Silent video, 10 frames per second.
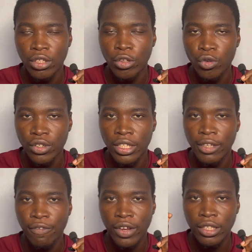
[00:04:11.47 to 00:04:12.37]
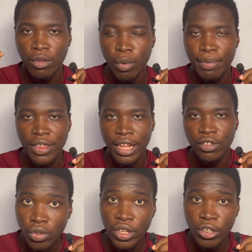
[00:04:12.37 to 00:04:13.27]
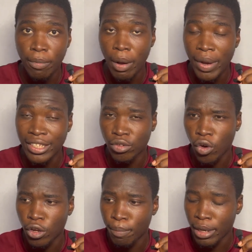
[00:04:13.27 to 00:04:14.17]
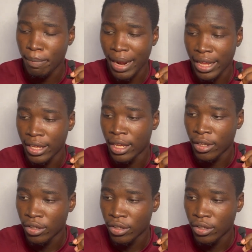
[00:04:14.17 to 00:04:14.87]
those different websites. So the number 1 is called Preply.